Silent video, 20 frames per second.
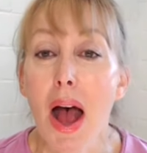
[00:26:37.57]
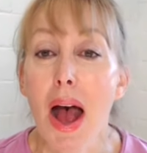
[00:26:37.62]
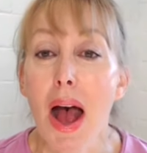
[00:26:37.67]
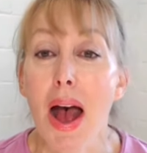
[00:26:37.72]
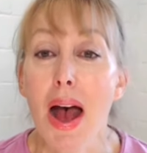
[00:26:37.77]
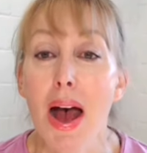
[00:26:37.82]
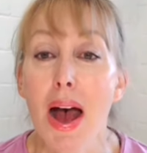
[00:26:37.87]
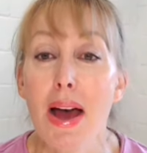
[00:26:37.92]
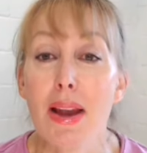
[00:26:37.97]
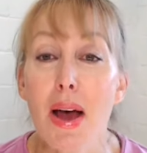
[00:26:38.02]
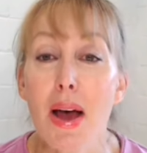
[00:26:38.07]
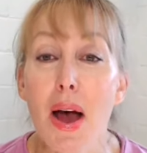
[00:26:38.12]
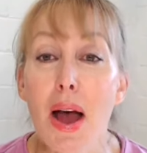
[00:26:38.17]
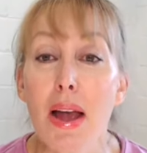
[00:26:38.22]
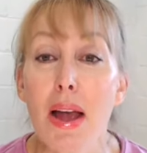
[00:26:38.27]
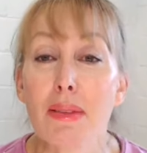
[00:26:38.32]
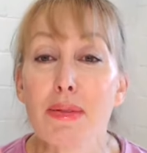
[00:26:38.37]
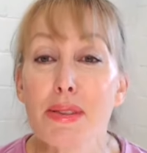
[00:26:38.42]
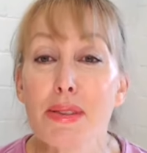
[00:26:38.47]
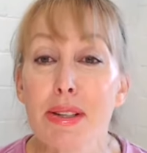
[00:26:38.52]
And
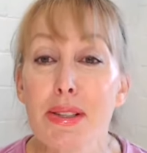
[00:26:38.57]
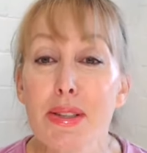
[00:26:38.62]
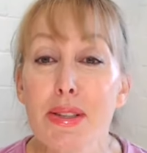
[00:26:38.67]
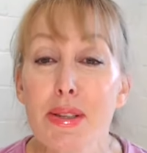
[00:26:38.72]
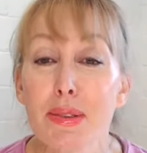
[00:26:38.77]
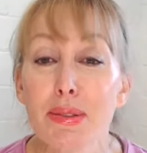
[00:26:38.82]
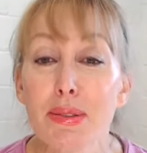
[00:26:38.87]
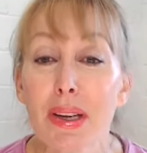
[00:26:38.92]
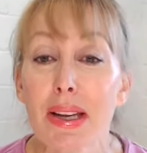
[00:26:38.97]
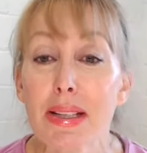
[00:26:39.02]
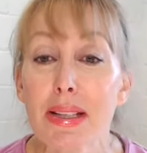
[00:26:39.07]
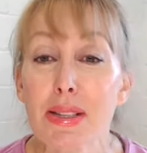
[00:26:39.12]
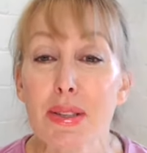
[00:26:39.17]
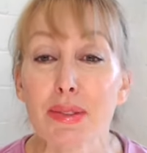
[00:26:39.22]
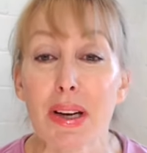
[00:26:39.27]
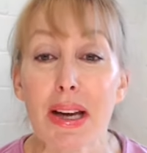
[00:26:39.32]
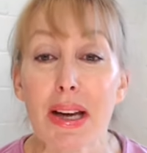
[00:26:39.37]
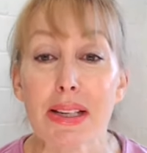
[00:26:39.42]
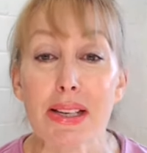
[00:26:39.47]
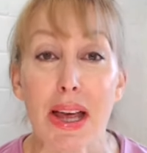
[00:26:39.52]
I'm just to
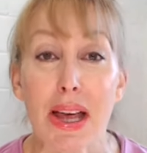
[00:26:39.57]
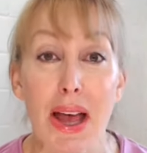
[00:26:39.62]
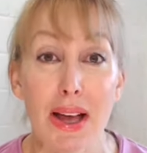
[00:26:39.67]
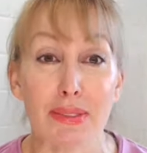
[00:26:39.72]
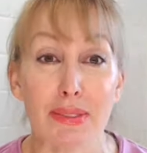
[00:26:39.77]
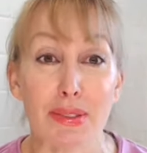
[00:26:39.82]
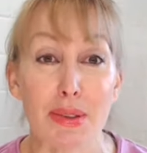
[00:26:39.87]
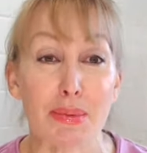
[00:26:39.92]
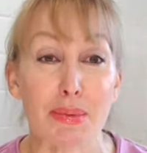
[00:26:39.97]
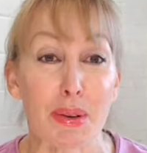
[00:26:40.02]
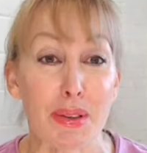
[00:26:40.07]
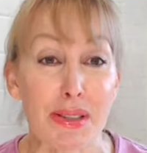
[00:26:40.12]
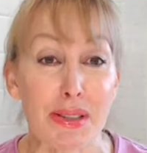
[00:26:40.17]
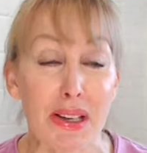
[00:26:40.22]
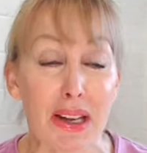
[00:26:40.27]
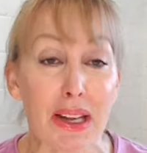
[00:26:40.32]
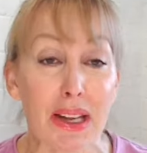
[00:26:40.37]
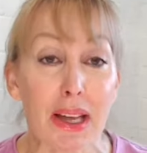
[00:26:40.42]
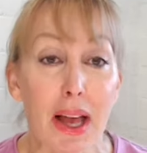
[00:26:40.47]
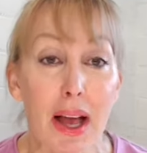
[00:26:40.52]
reiterate to
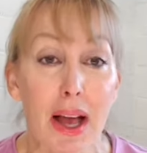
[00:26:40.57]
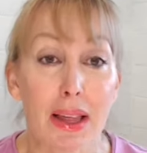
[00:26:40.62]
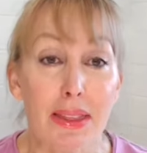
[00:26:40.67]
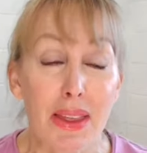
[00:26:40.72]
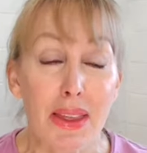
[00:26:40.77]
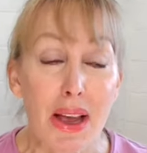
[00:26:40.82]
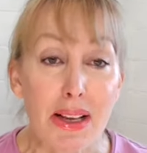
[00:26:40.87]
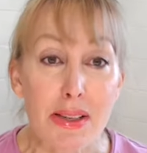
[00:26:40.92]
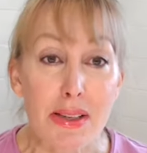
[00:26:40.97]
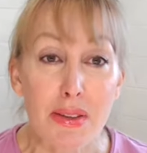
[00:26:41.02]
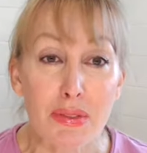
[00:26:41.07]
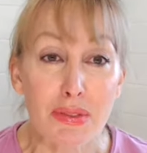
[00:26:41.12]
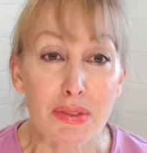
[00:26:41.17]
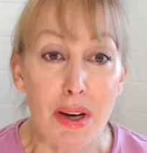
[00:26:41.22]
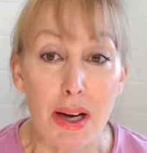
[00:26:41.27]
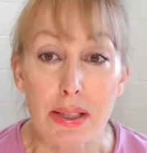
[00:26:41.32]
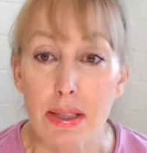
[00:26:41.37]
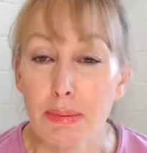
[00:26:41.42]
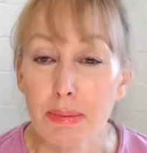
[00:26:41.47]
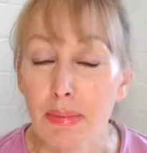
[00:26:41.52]
everybody, thanks for
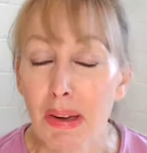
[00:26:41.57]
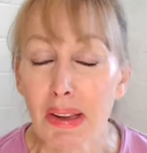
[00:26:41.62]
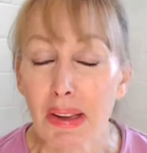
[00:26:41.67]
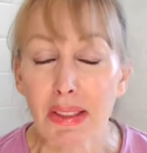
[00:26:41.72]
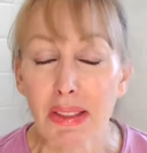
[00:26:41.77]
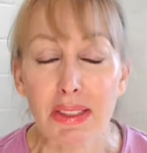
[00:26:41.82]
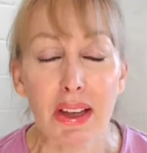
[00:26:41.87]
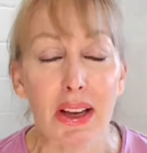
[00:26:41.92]
finding me.